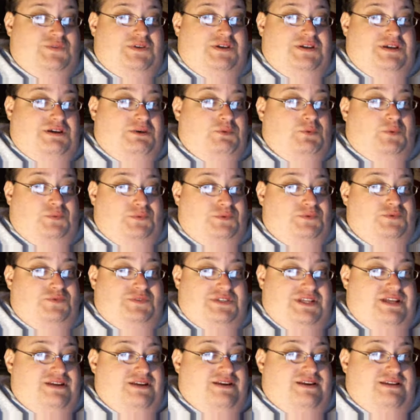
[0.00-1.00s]
I won't
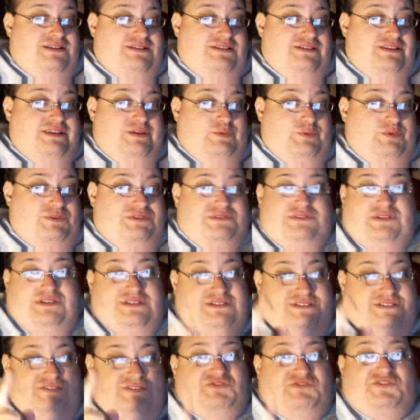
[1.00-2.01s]
use that kind of language
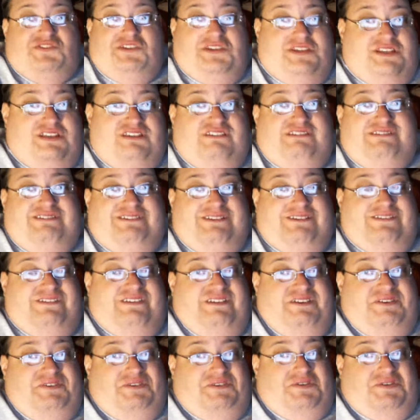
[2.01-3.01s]
because it's sinking to
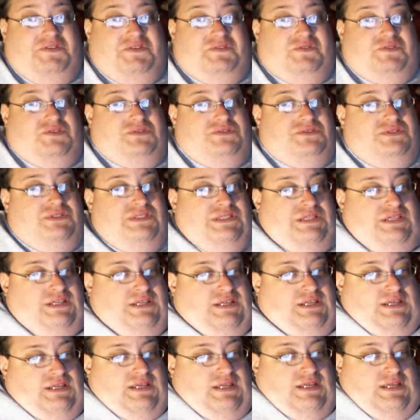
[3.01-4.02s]
their level.
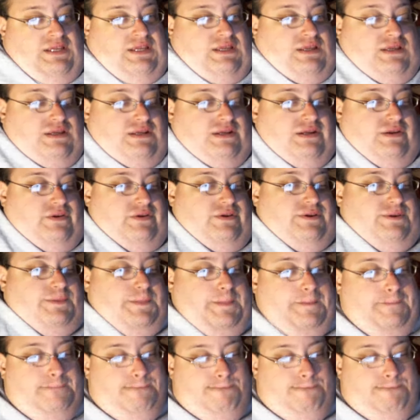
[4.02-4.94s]
Alright?